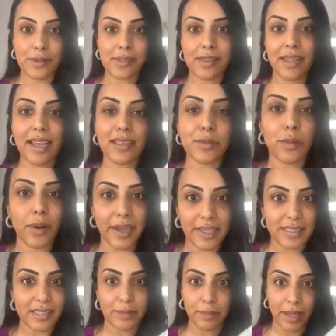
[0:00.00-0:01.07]
so that's why it
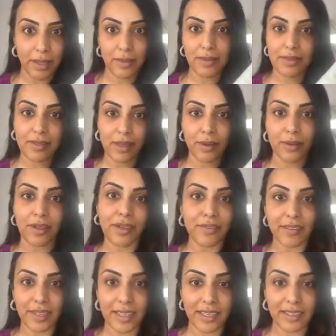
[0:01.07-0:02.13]
smells so
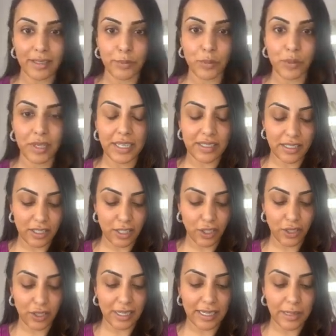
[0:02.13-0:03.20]
lovely in the mornings, because the
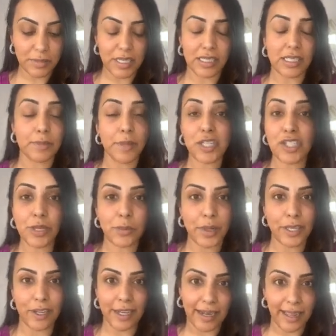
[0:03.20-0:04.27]
eucalyptus, especially
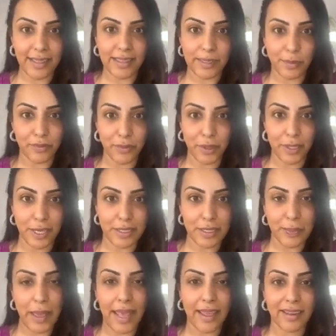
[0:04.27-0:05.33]
when you cleanse before you go to
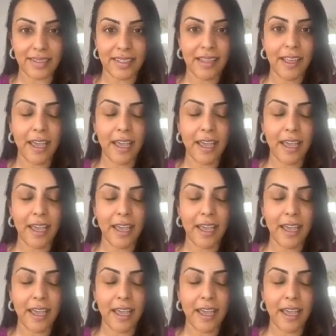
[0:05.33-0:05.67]
bed,